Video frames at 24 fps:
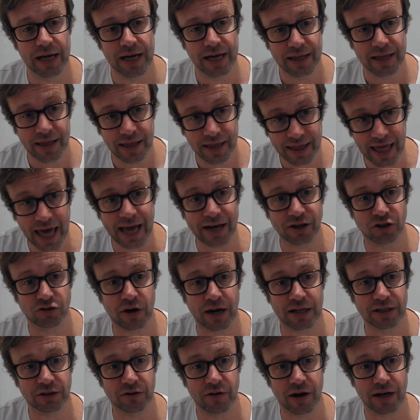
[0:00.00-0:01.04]
Yes. That
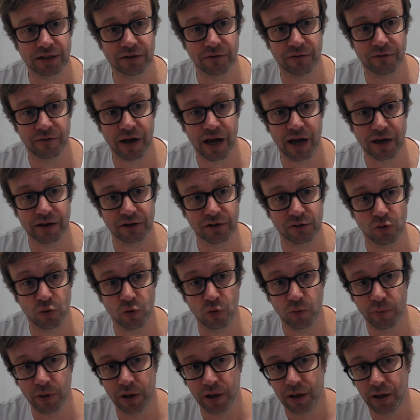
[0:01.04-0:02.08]
transgressive fairness
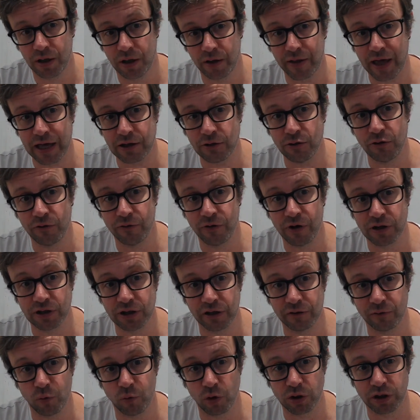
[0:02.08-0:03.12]
norm and that
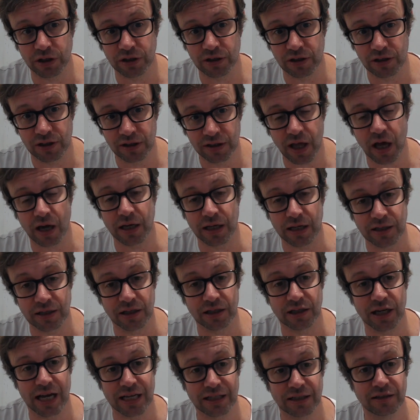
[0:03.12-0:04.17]
University of Washington study
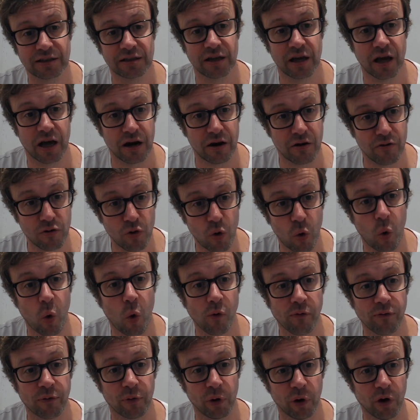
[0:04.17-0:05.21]
suggests an
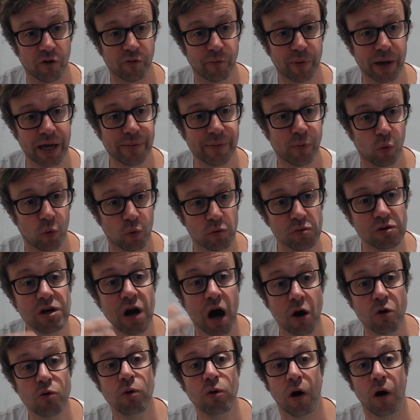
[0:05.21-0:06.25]
awful lot of people will
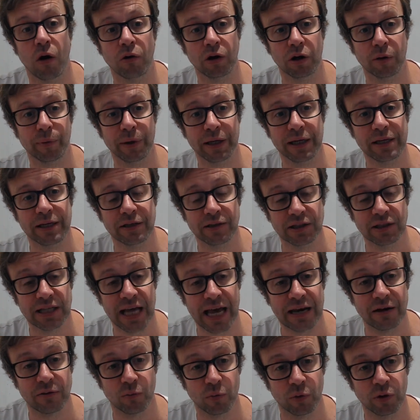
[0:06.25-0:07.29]
no longer be
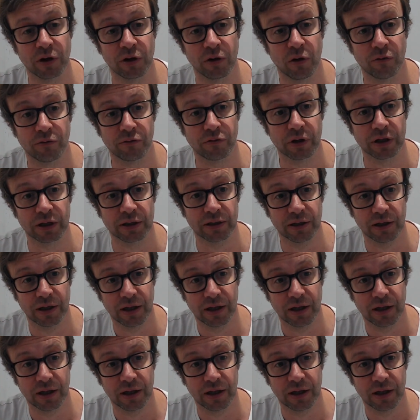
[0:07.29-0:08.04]
content with the offering.